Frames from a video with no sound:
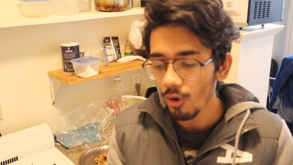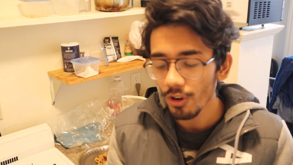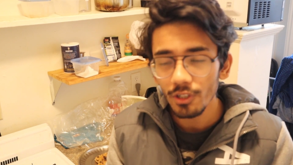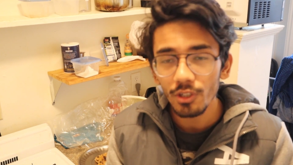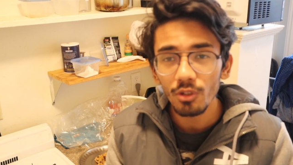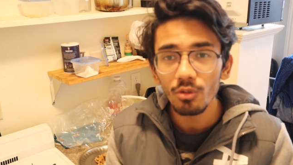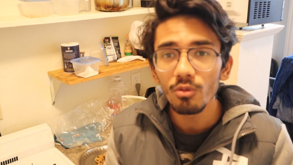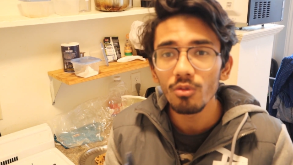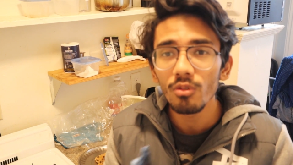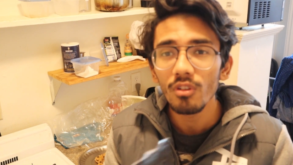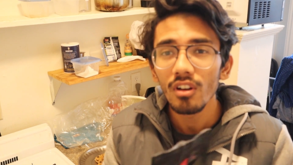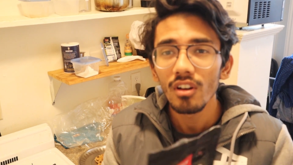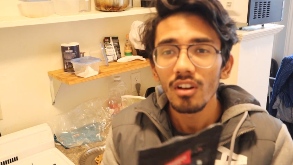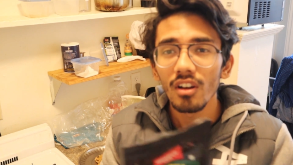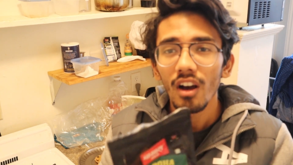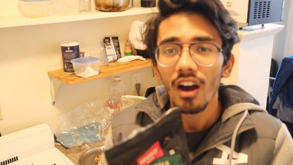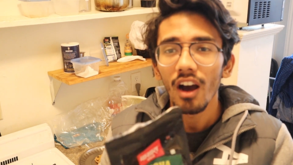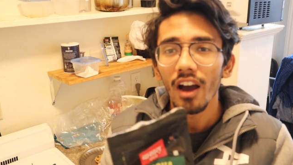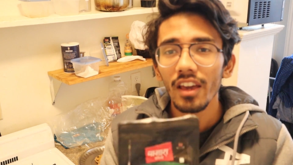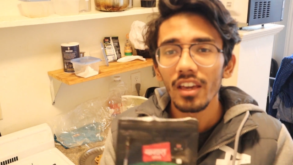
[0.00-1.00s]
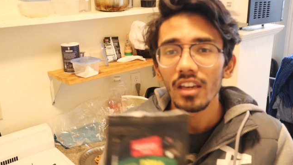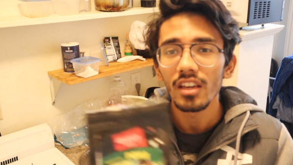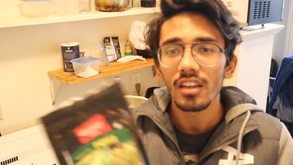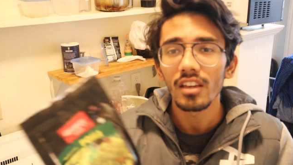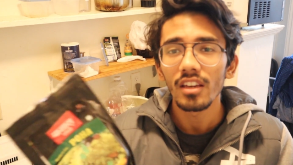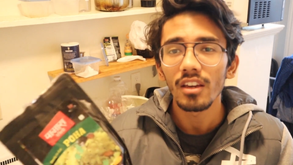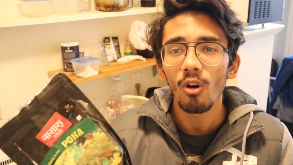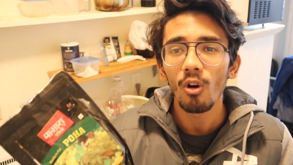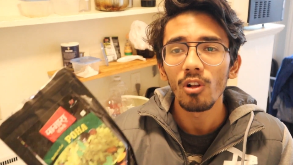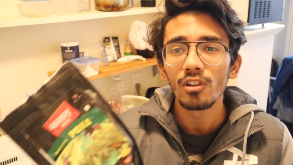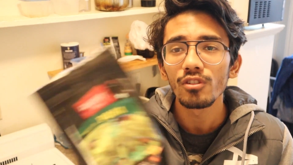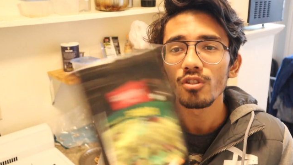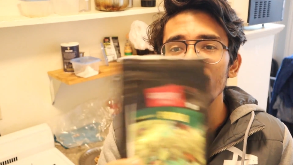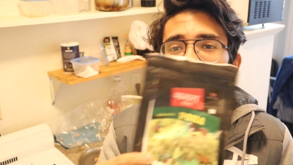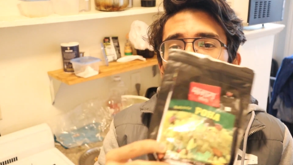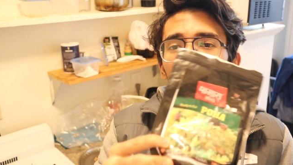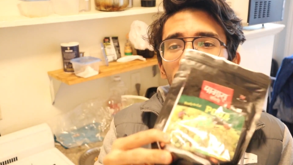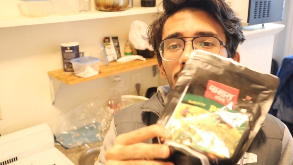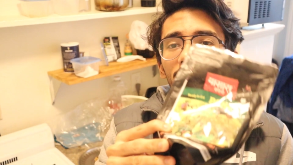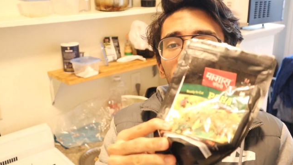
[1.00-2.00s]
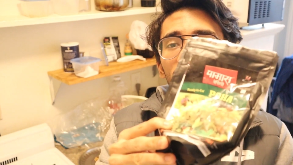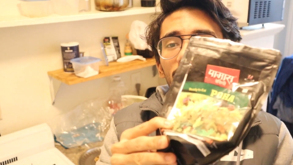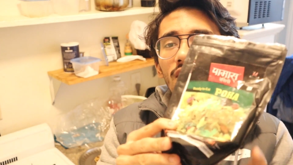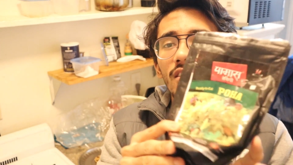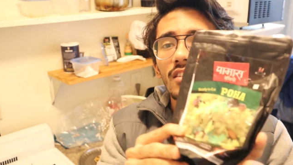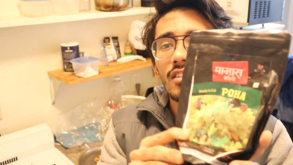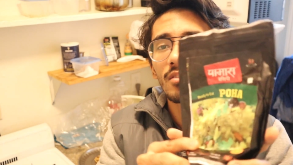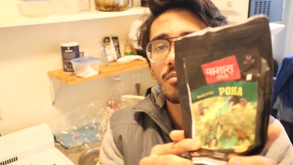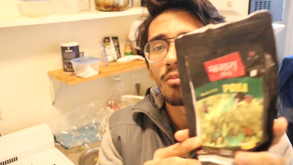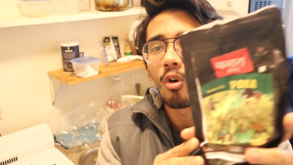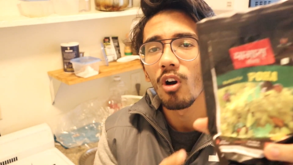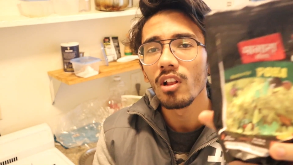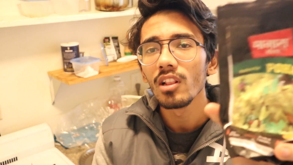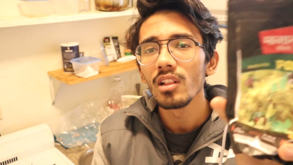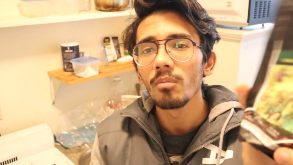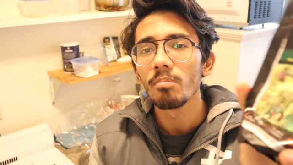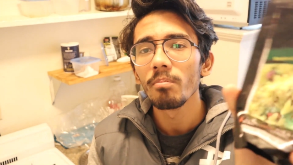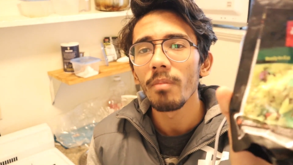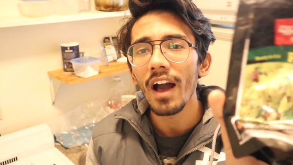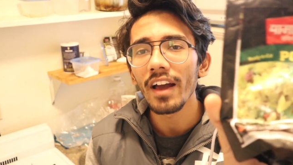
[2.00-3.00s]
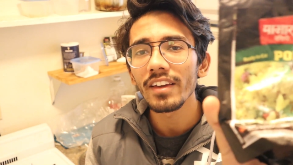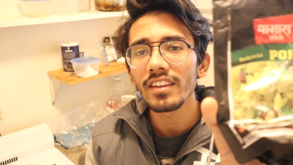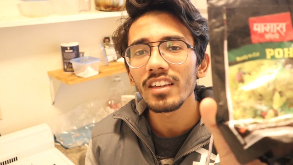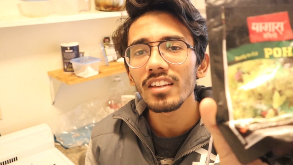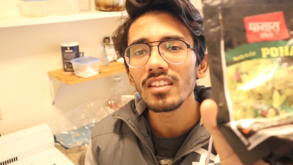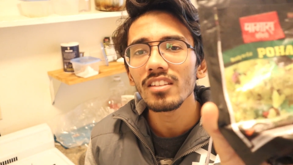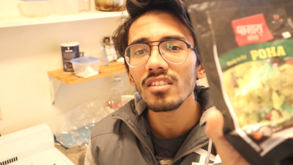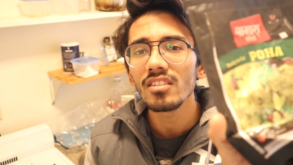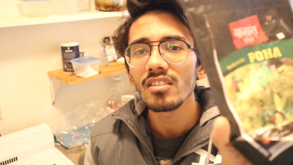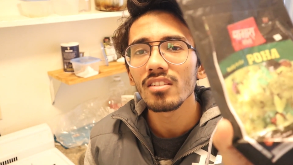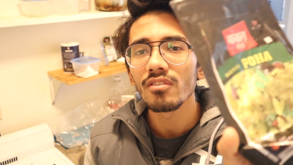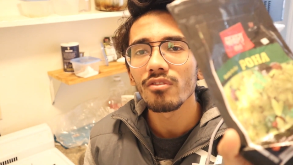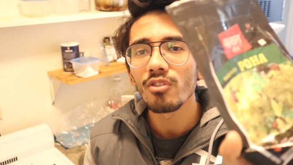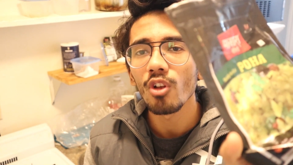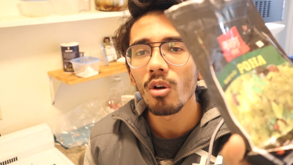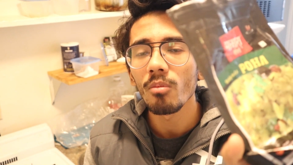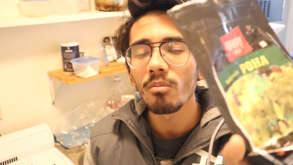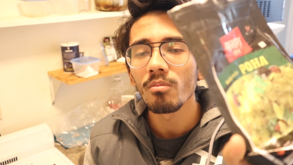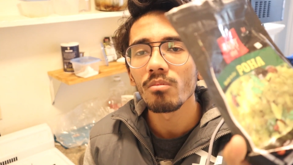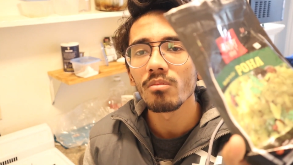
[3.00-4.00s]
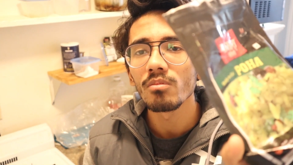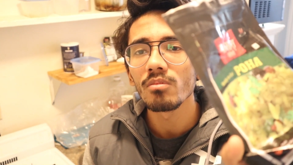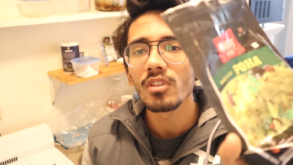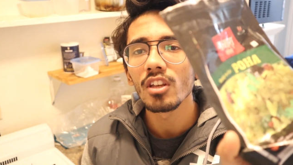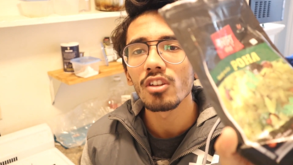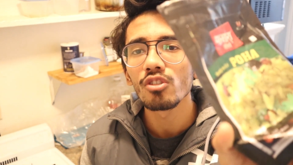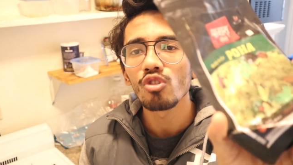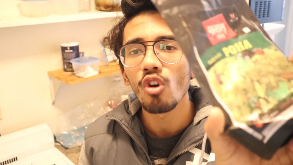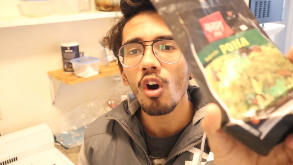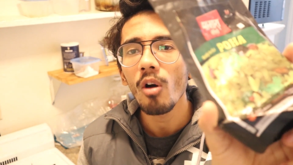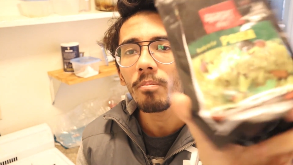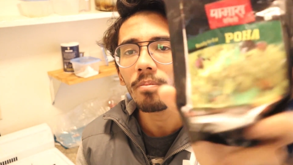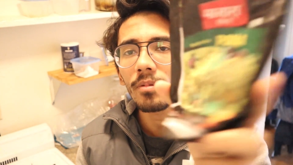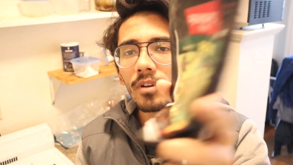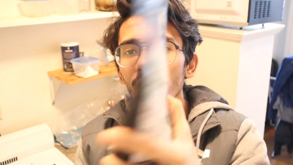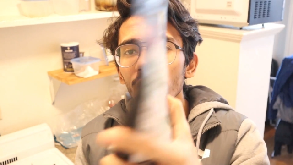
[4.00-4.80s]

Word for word: want to, I also got these small packets from the shop.